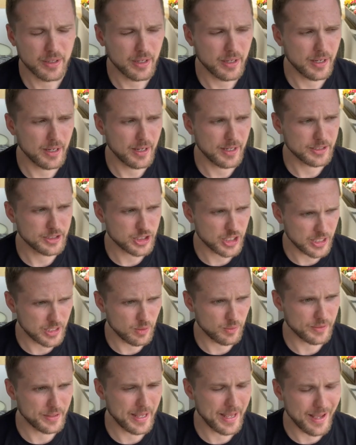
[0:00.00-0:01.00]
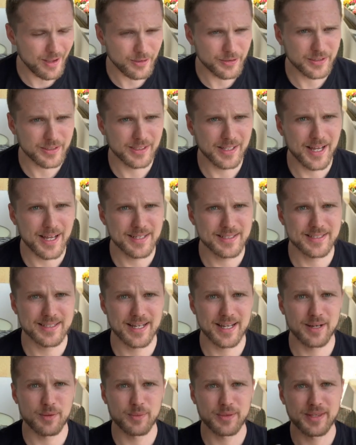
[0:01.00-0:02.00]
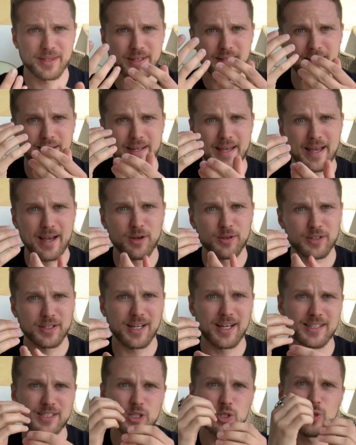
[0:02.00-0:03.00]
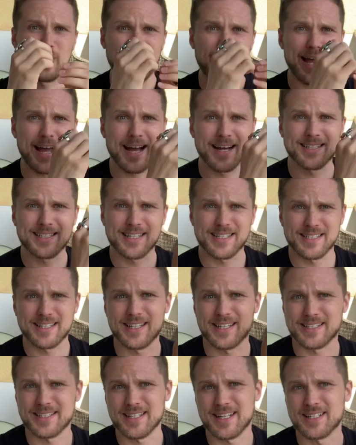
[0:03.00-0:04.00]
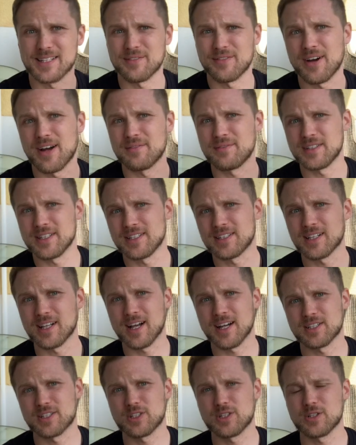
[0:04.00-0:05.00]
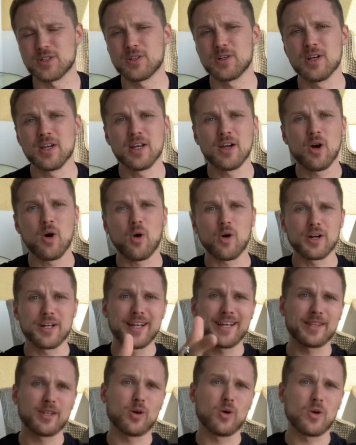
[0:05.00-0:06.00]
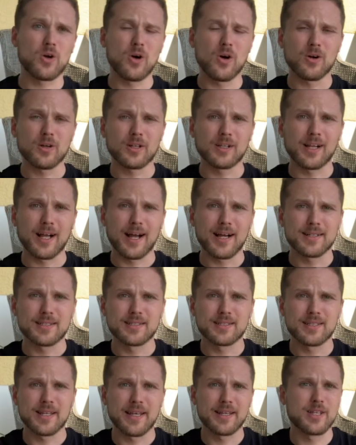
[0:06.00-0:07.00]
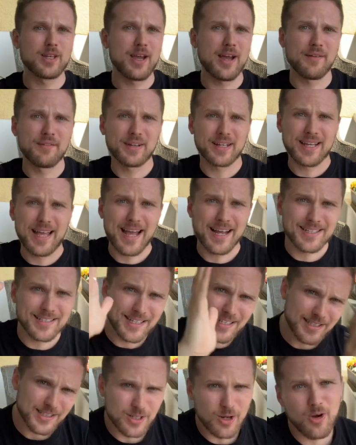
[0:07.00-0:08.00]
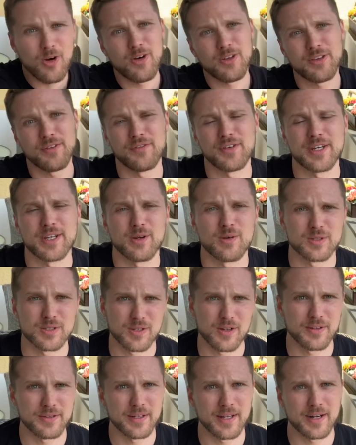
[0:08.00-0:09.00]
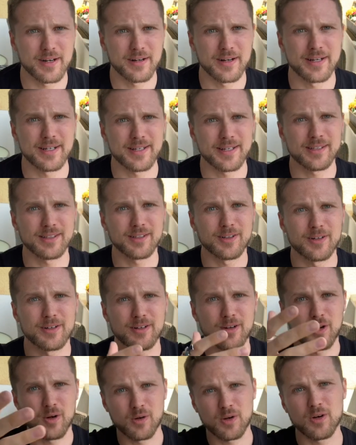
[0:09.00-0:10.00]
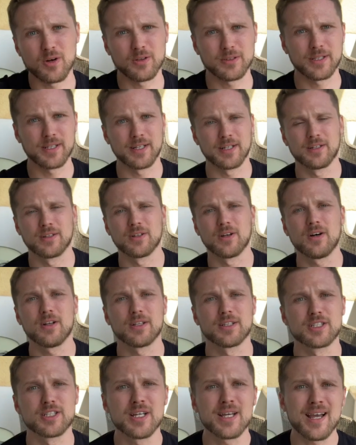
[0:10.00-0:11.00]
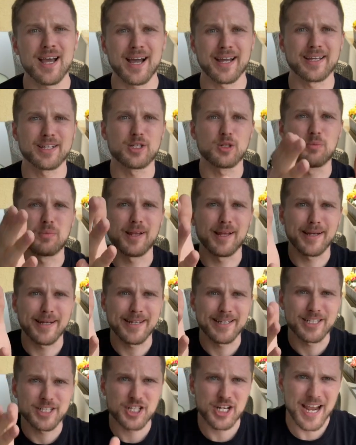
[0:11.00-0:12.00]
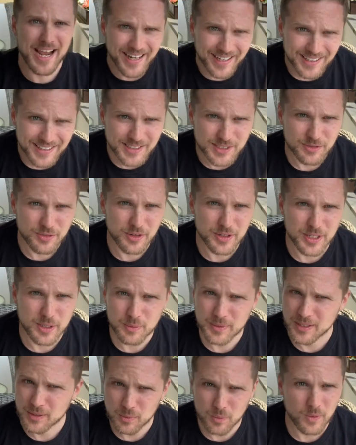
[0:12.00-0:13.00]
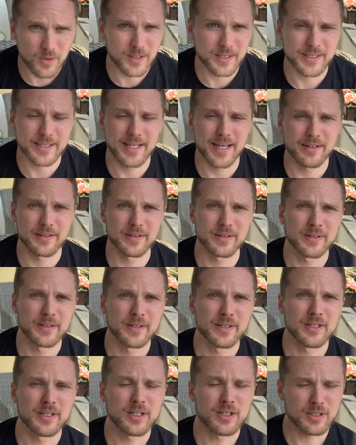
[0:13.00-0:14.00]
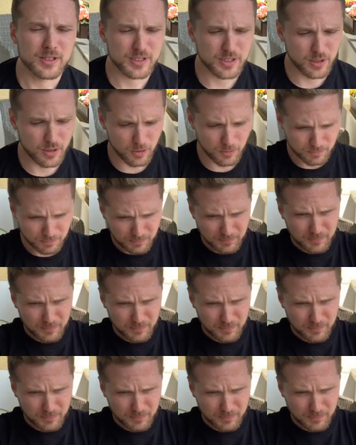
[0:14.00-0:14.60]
uh, check with the health class, and with the health class you get access to the Sent 5D class too, or you get the occult class and you have access to all the videos on there and you learn occult hidden knowledge. I could do Pleiadian channelings for you, we could work together. So